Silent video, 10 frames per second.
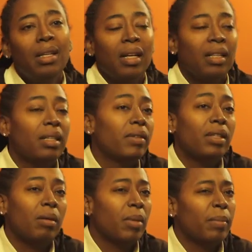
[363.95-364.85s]
I never
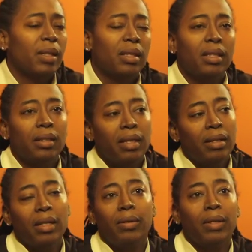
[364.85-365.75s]
thought my military
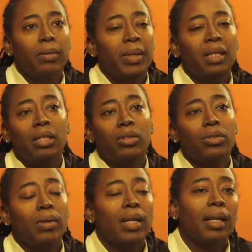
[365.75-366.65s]
career would be cut
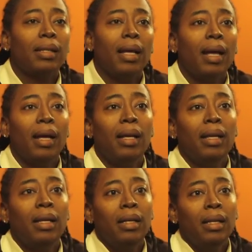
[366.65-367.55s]
short like that.
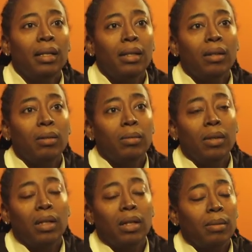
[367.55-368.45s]

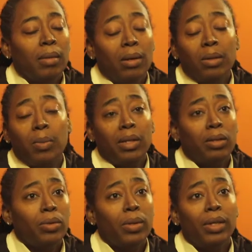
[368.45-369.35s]
I was planning
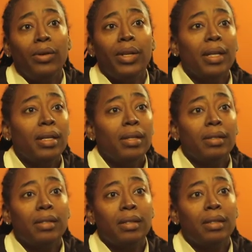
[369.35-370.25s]
on doing 30 years.